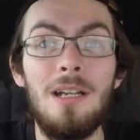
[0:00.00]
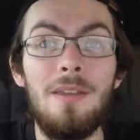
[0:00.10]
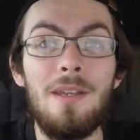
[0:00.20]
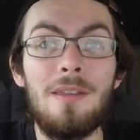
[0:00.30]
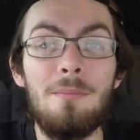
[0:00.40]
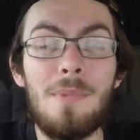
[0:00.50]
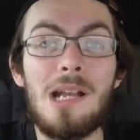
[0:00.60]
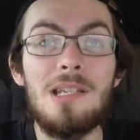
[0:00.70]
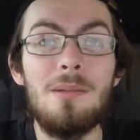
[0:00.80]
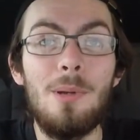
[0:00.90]
I think the
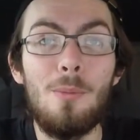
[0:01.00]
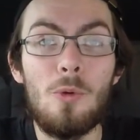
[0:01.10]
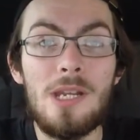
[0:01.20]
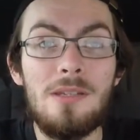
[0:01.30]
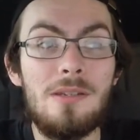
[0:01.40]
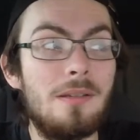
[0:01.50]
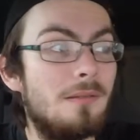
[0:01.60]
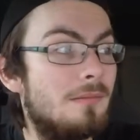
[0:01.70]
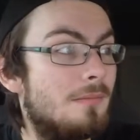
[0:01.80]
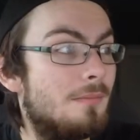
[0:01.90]
maximum weight
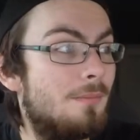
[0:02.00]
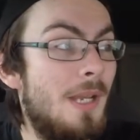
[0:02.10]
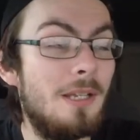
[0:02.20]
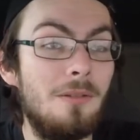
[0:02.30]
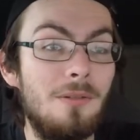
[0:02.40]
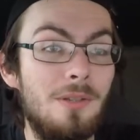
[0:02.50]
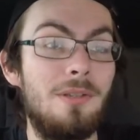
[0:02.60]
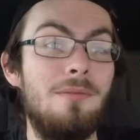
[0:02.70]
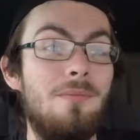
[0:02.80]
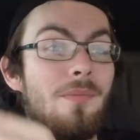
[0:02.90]
payload
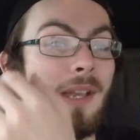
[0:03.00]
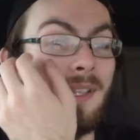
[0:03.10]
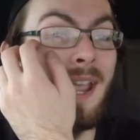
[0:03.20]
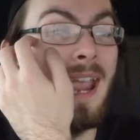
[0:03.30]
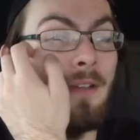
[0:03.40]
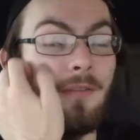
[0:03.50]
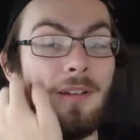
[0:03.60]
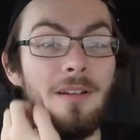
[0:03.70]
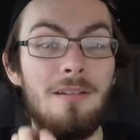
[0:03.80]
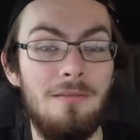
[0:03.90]
that
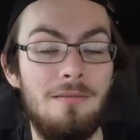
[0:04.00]
ever